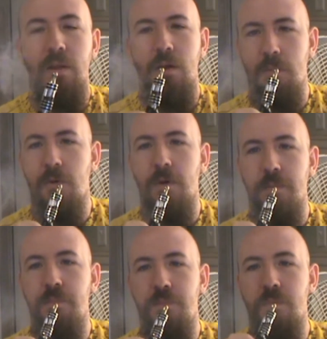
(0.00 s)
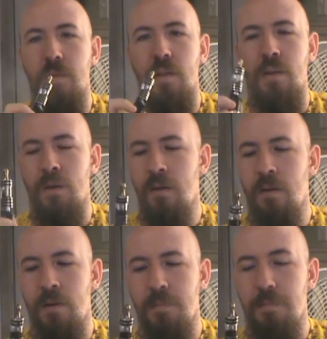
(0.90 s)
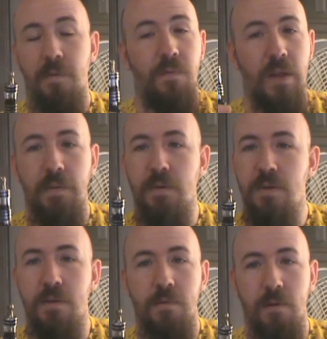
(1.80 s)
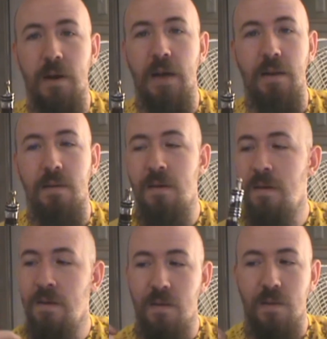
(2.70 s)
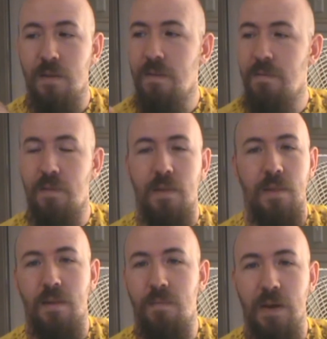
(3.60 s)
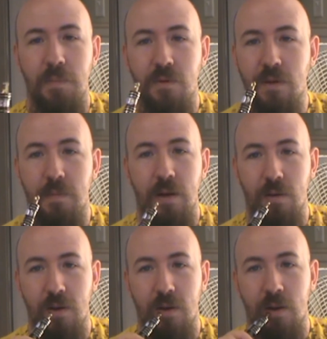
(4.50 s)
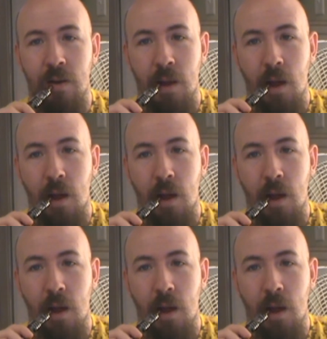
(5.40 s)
A little more. The flavor's still great. The vapor's coming out good.